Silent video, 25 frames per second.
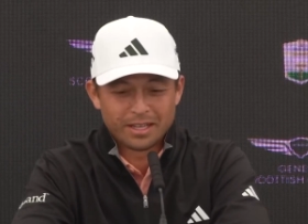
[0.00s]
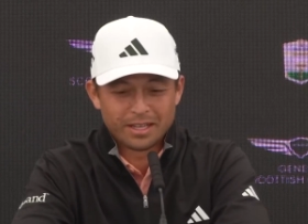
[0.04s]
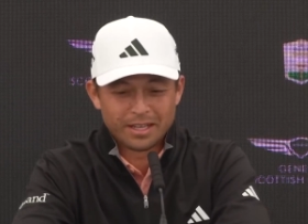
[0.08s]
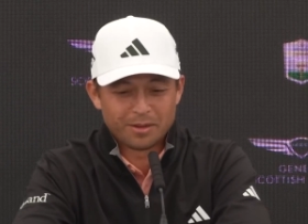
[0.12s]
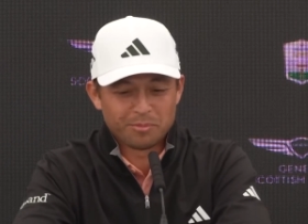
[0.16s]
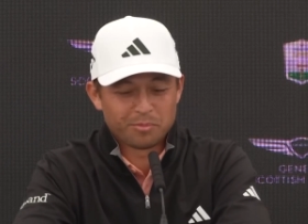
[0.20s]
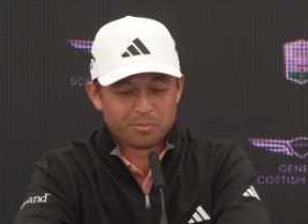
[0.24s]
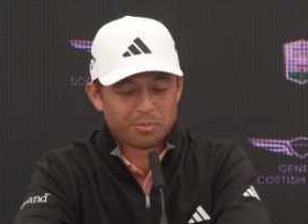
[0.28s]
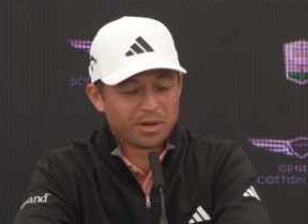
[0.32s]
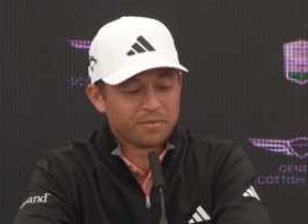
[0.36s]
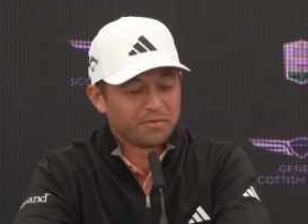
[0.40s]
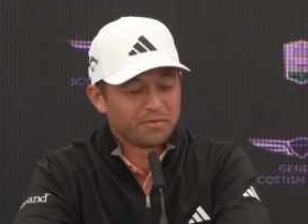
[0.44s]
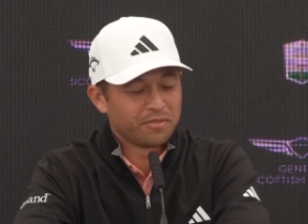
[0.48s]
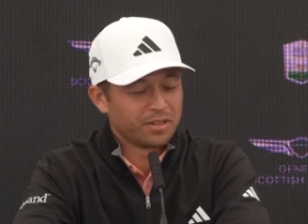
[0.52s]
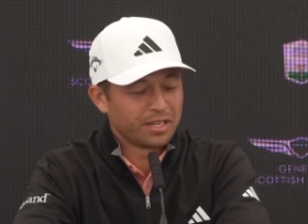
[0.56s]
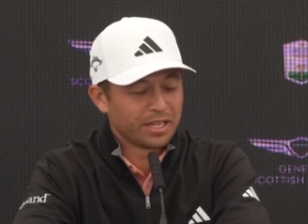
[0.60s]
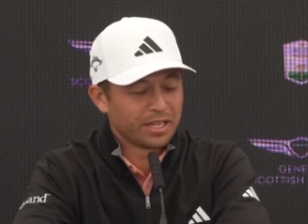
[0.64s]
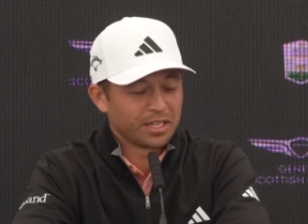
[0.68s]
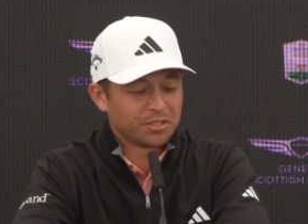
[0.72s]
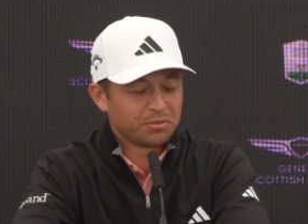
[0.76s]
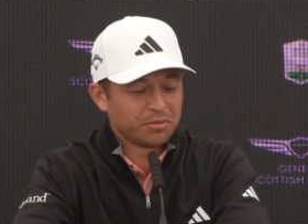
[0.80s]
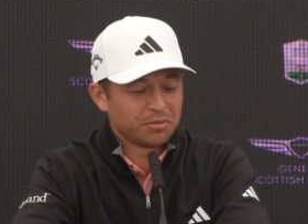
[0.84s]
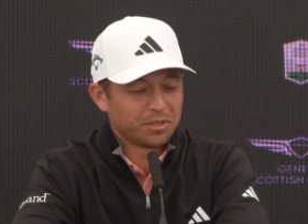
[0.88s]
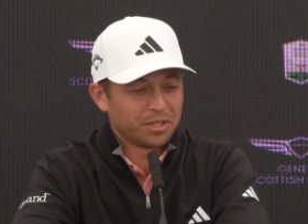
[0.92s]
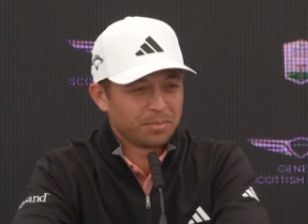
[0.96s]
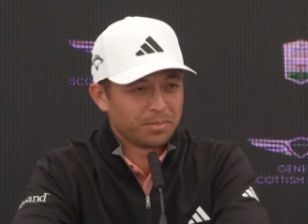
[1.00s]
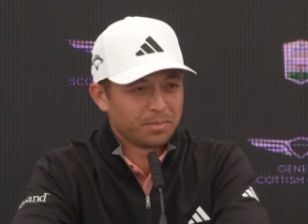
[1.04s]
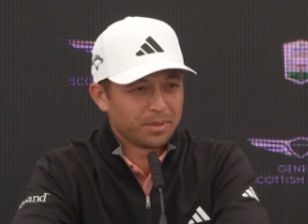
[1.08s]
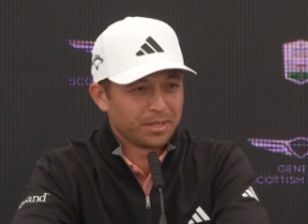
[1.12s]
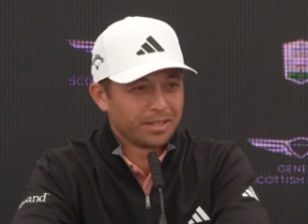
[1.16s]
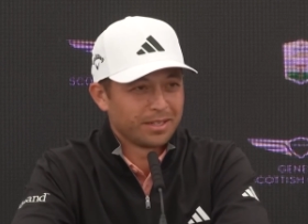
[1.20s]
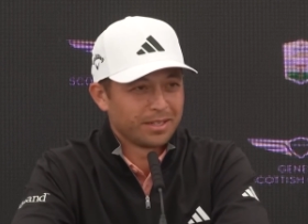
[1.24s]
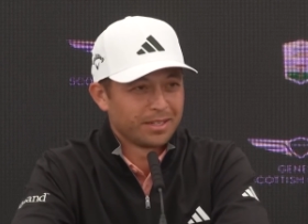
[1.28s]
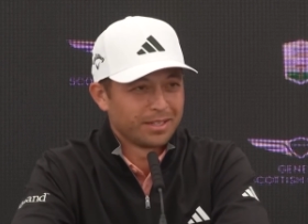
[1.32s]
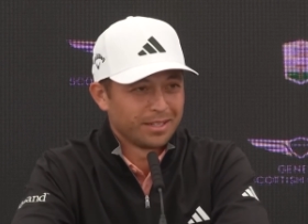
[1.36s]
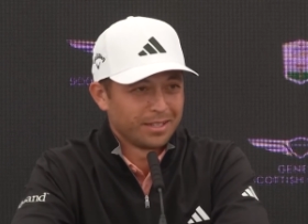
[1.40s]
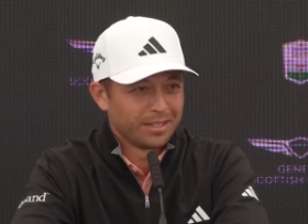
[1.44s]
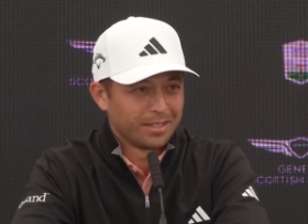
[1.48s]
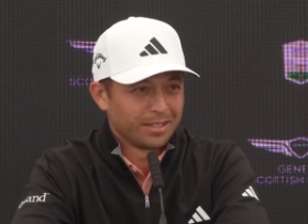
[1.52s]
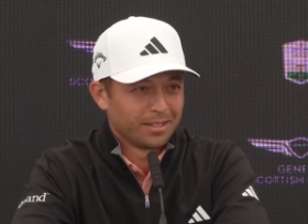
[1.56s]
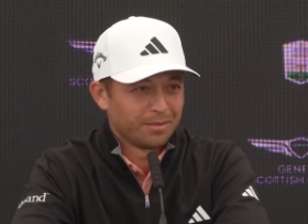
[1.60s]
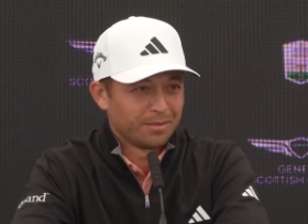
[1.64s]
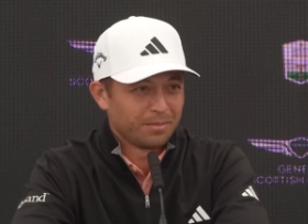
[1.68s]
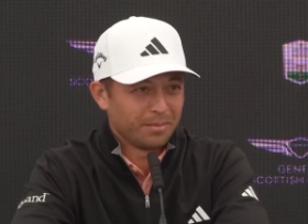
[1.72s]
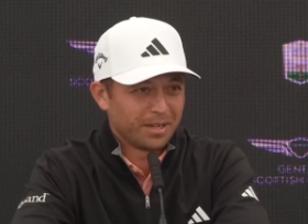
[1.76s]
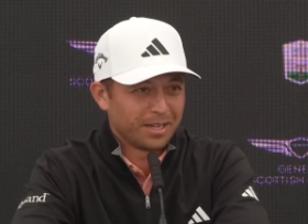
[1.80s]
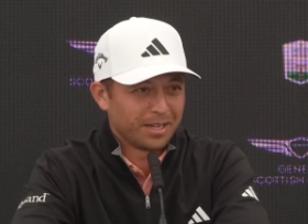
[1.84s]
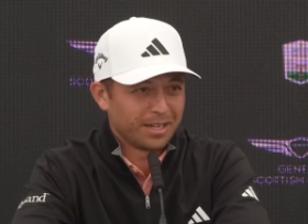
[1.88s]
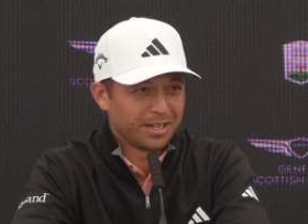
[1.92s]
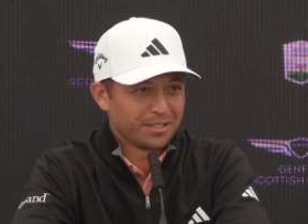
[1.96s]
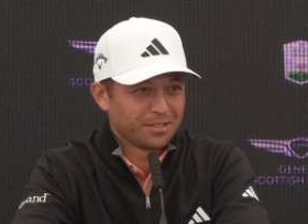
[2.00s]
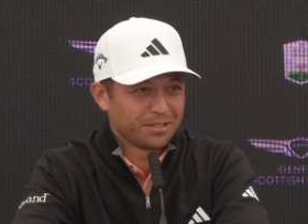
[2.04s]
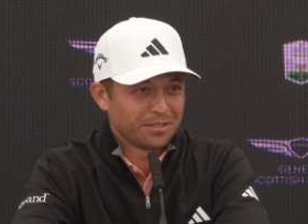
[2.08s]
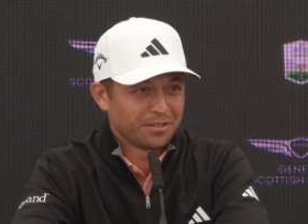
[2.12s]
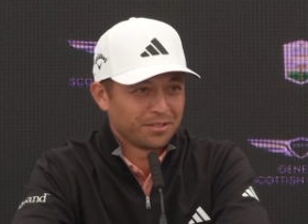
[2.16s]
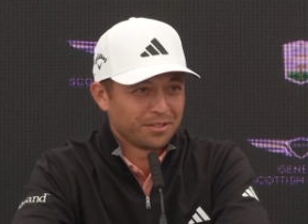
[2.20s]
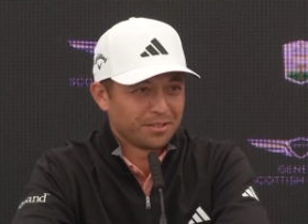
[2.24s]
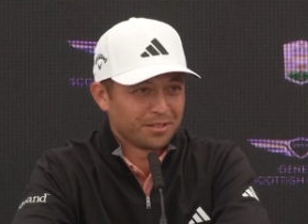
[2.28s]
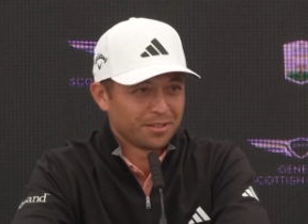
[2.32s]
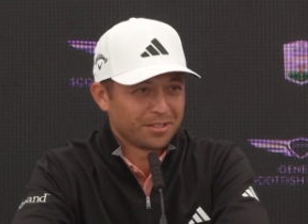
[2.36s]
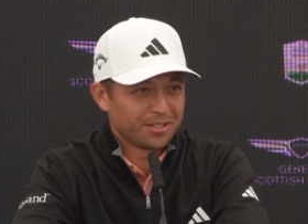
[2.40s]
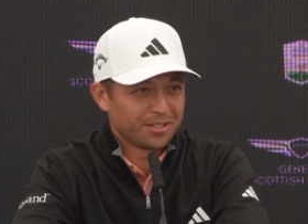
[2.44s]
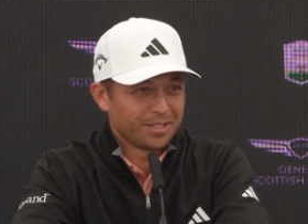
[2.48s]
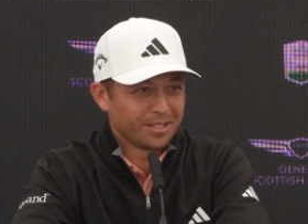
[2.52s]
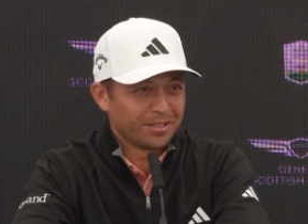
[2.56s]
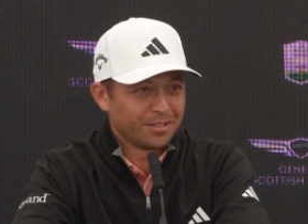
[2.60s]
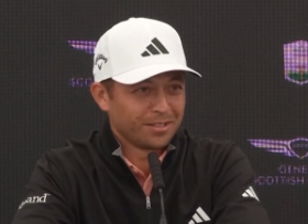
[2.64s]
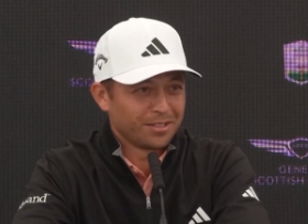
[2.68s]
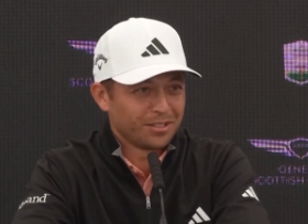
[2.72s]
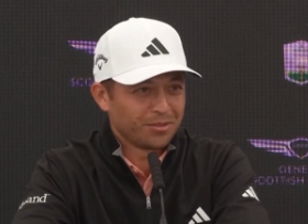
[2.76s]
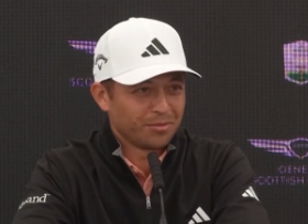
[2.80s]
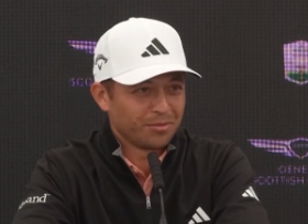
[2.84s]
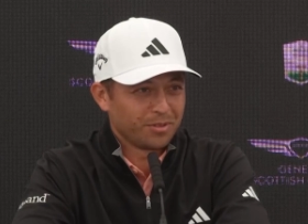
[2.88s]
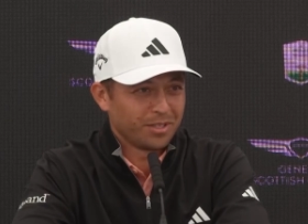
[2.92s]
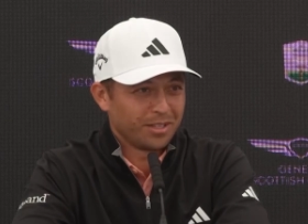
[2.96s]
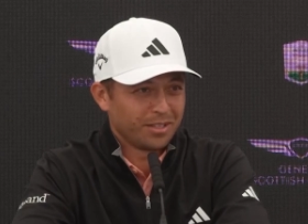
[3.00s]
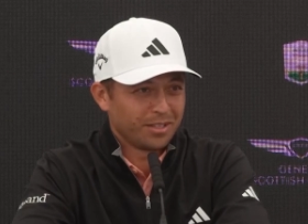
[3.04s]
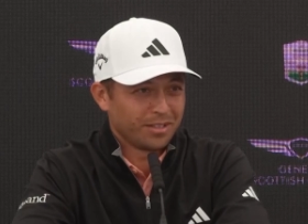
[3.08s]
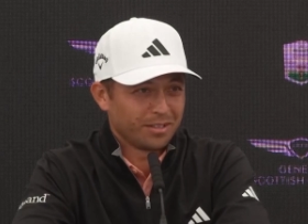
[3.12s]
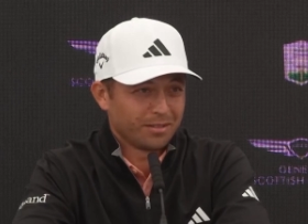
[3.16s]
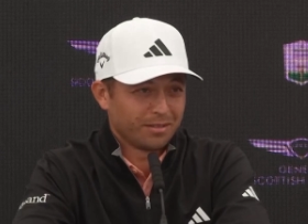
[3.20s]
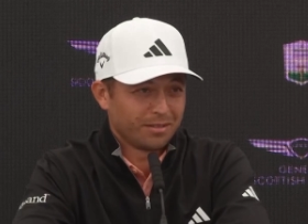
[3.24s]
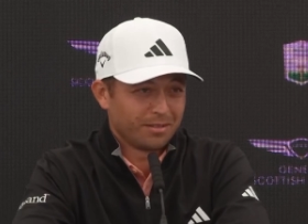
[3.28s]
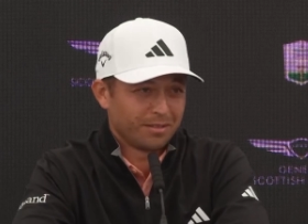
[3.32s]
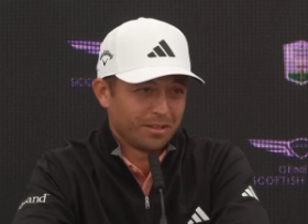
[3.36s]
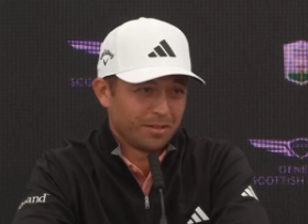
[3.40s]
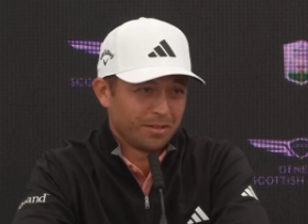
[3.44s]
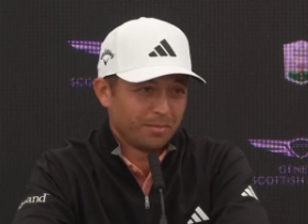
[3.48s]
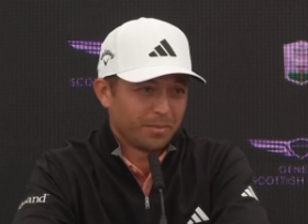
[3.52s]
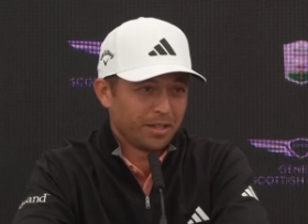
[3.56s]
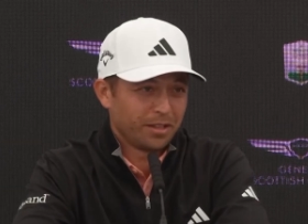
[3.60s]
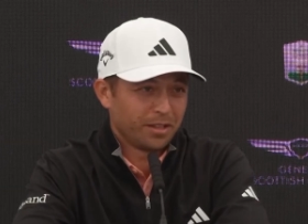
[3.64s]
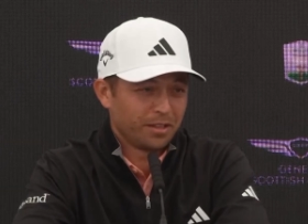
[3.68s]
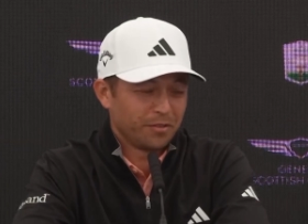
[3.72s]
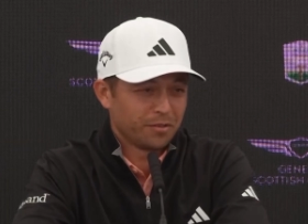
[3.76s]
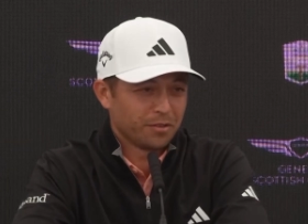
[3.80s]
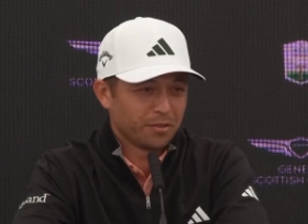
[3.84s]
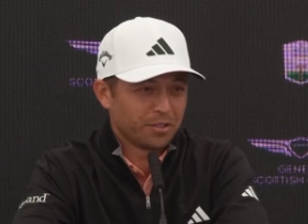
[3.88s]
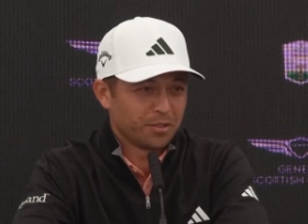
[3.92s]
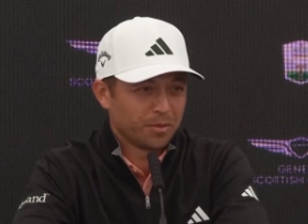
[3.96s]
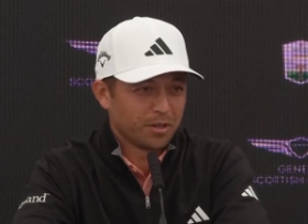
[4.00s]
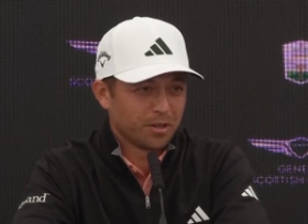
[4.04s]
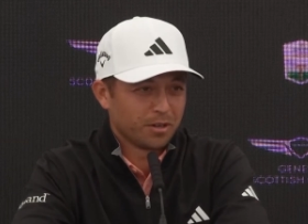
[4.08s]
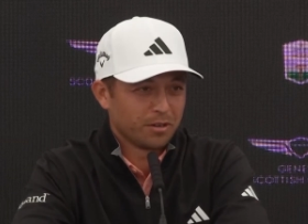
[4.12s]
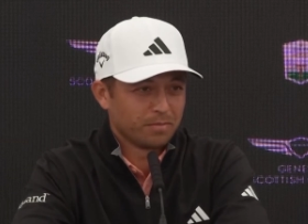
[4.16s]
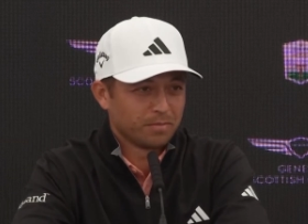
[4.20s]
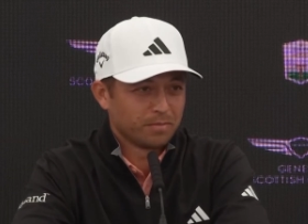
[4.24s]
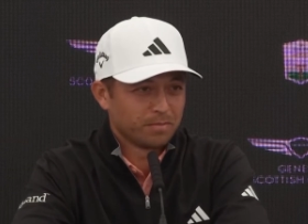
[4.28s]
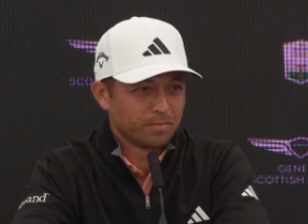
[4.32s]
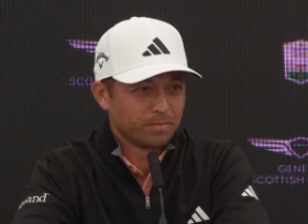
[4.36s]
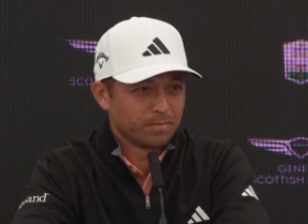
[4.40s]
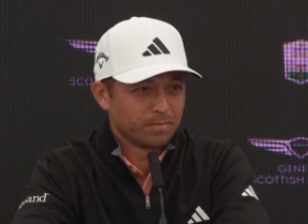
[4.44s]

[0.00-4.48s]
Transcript: and prep for next week, but my eyes are, are set on this week and, and mainly for tomorrow.